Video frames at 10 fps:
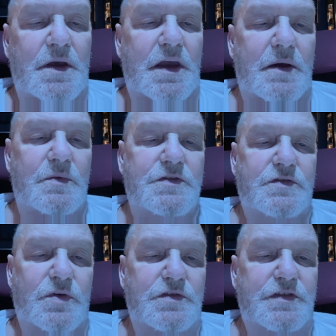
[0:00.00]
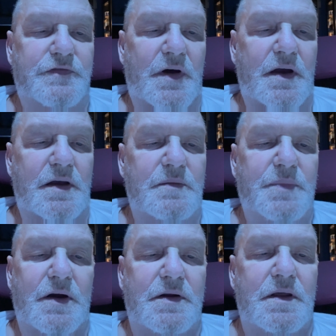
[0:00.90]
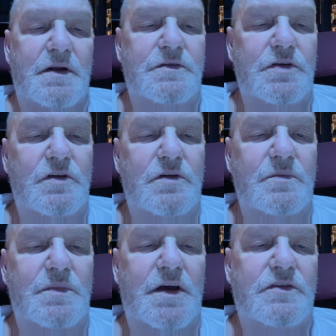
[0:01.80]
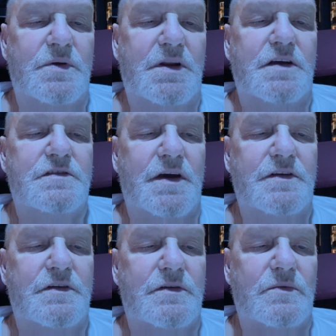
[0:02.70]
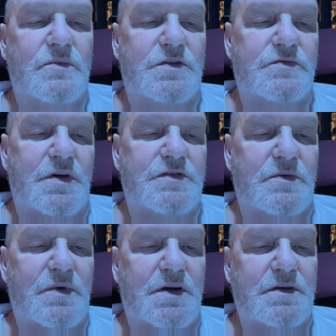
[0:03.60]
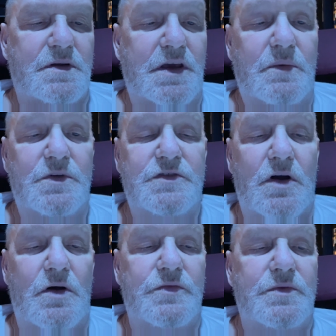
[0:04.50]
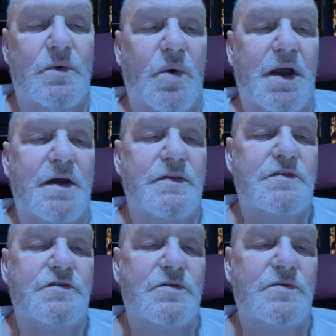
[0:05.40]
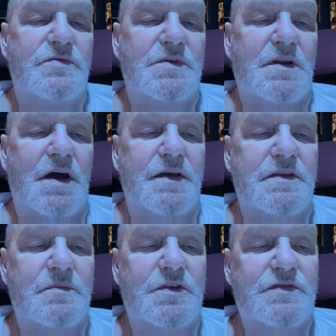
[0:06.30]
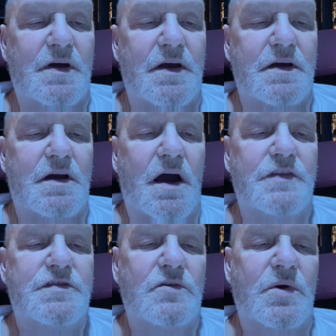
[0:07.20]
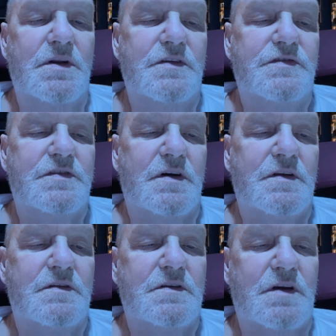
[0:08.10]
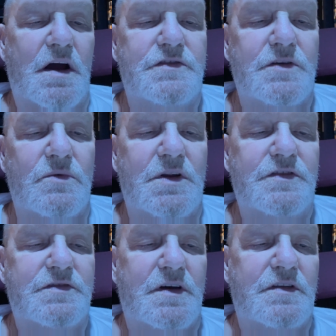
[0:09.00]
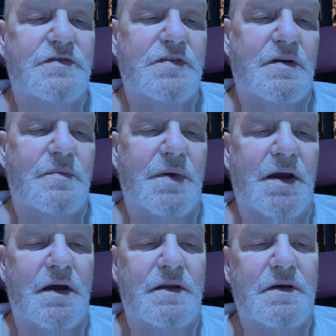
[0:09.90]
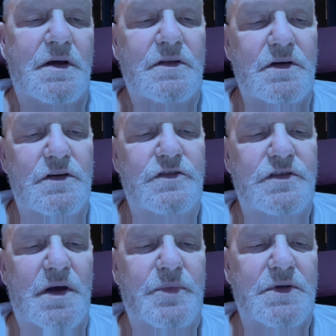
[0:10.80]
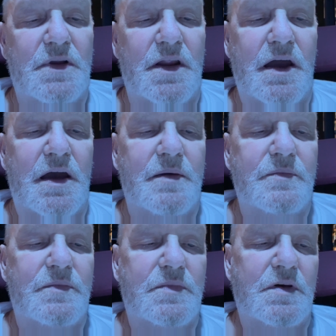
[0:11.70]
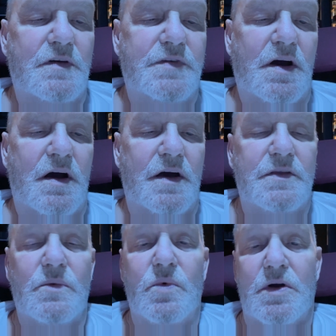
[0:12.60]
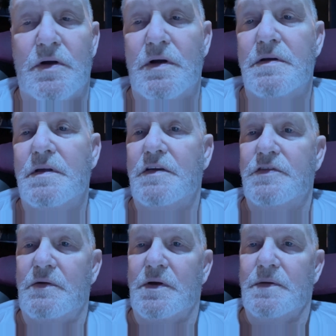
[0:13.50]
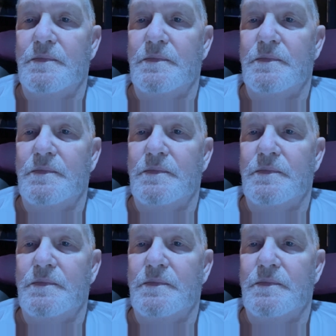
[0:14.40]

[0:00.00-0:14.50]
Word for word: He was crucified, buried in a tomb, and three days later was resurrected. He was called the way, the truth, the light, the Messiah, God's anointed Son, God's only Son, the Son of Man, the Good Shepherd, the Lamb of God, the Word, etc.